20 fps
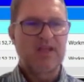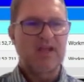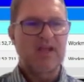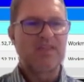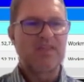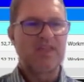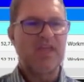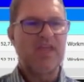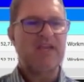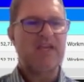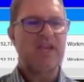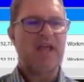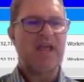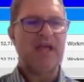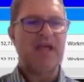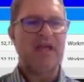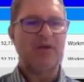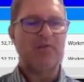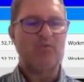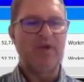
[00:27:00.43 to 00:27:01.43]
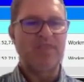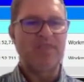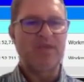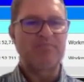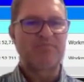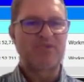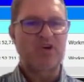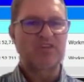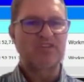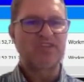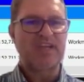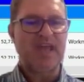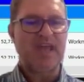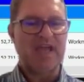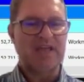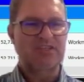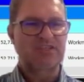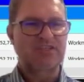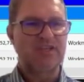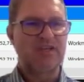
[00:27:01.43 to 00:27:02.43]
And then when the project
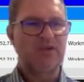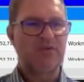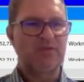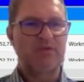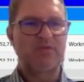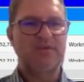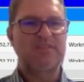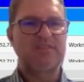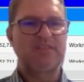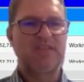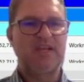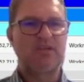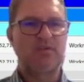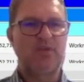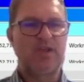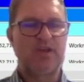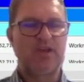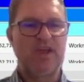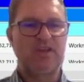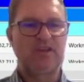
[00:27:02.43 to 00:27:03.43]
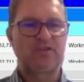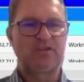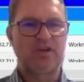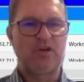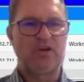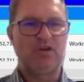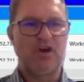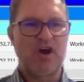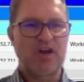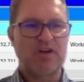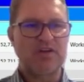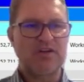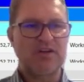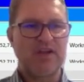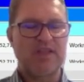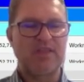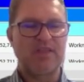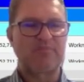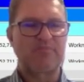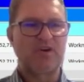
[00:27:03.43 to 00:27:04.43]
actually, when we said we're going to go on
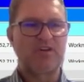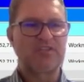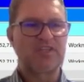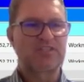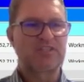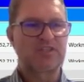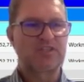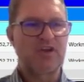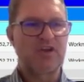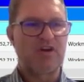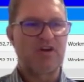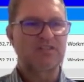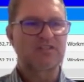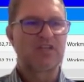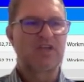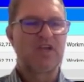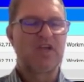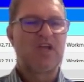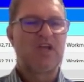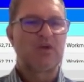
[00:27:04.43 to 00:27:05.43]
and the project starts,